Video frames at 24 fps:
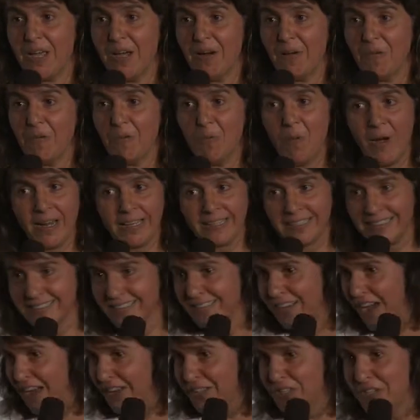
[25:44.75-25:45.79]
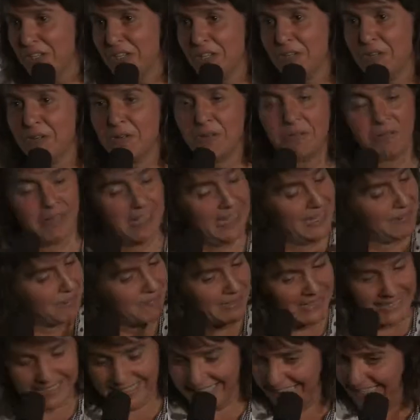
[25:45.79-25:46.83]
What has got you and
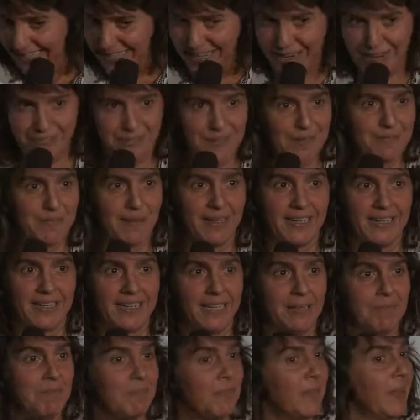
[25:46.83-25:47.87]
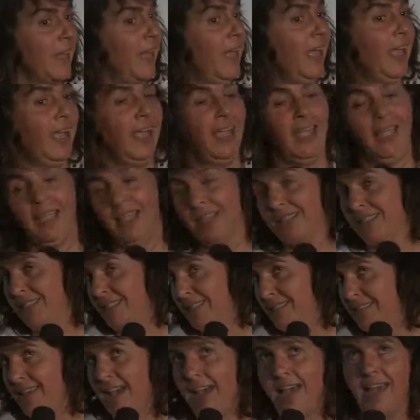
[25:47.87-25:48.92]
me and everybody
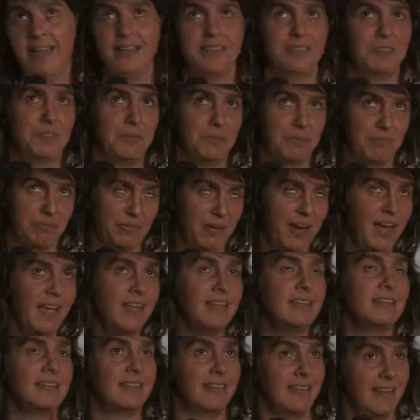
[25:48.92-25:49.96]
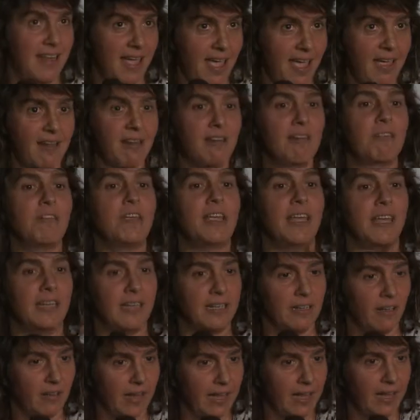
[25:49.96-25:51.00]
sad and depressed and angry
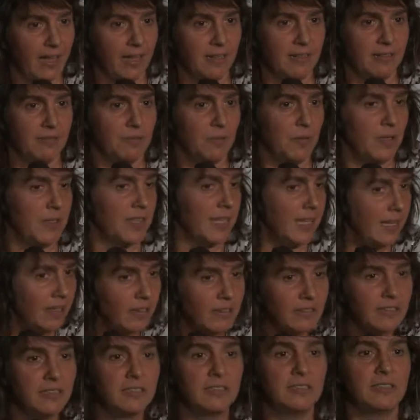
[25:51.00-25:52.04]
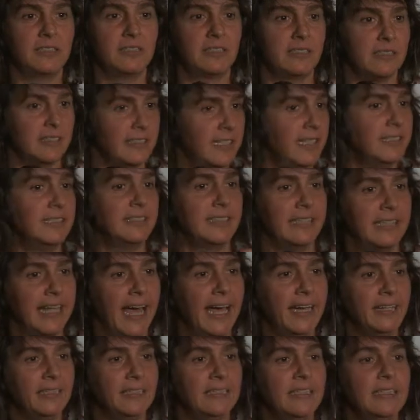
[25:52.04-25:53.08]
and with illnesses and this and
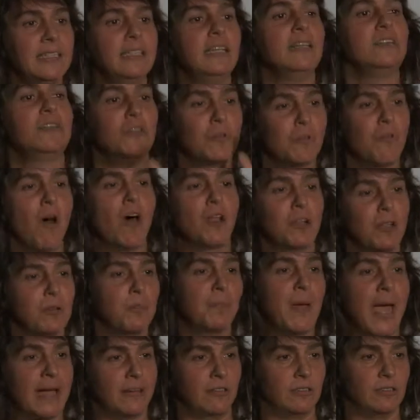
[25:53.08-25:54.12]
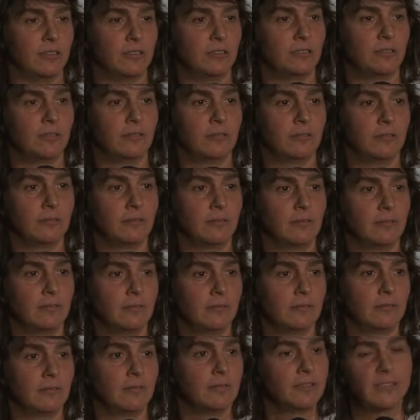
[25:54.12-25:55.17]
that is neurotical patterns.
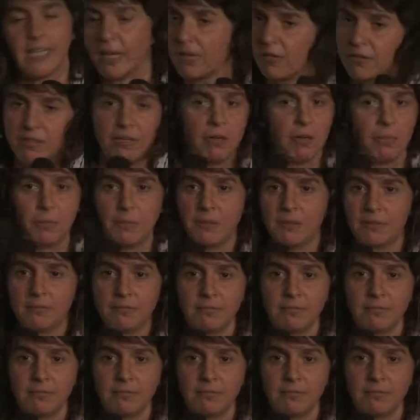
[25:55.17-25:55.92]
Psychotherapy.